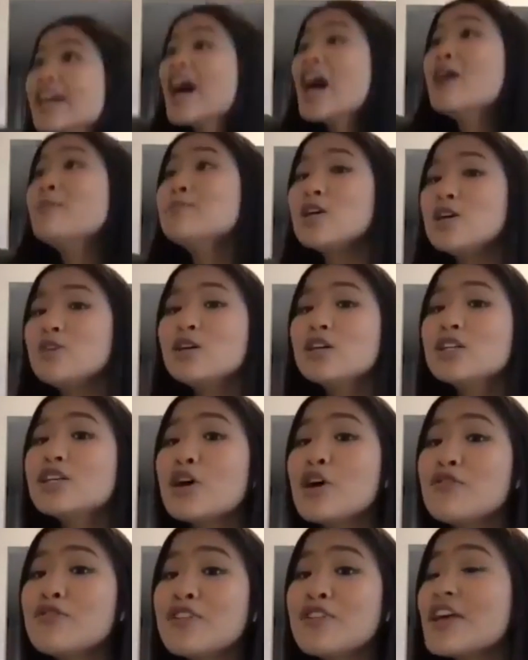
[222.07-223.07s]
they come, Lolo.
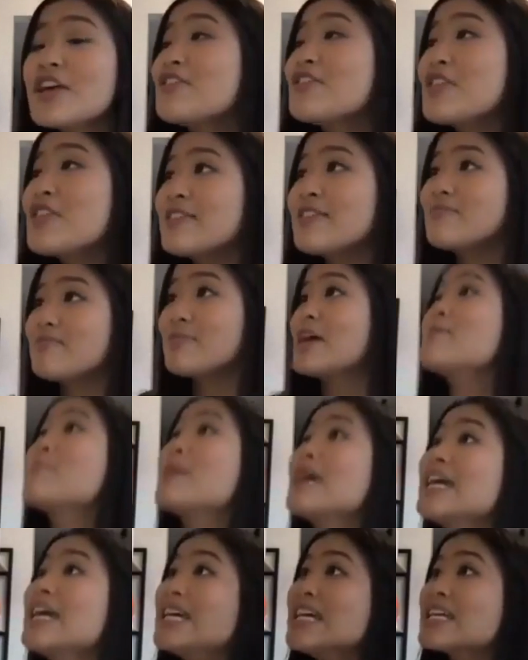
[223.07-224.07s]
Look over there. They they
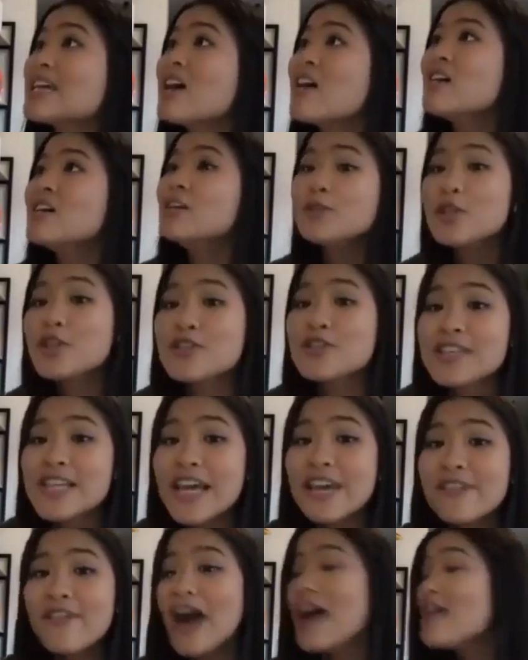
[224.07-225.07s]
made it. They're
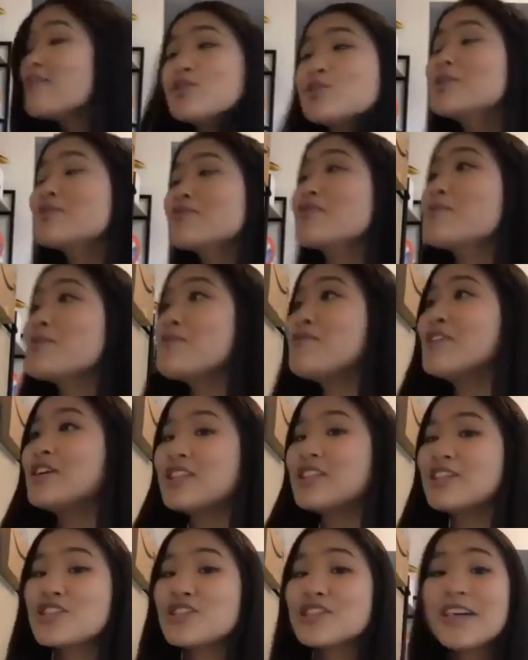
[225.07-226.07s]
safe. Everyone from the
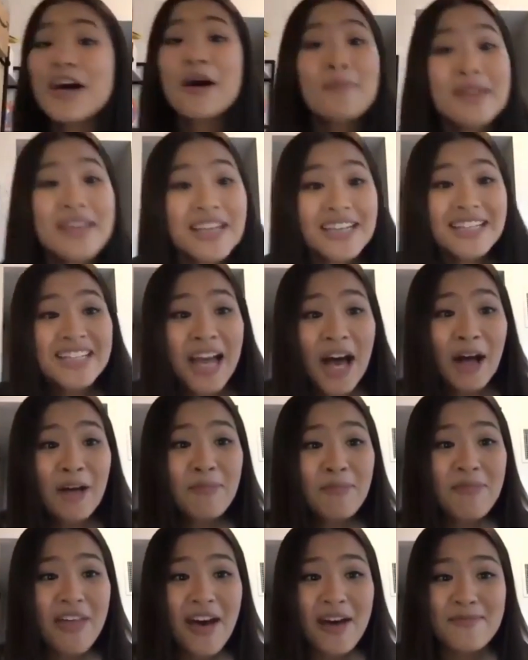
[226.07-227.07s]
village is coming in to
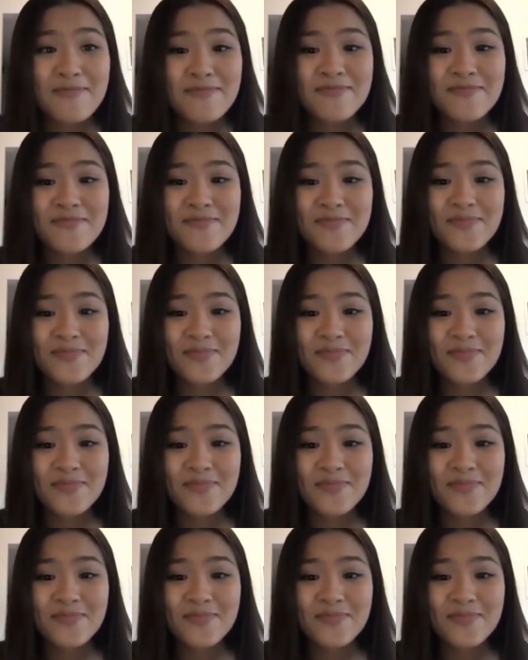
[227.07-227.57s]
help them.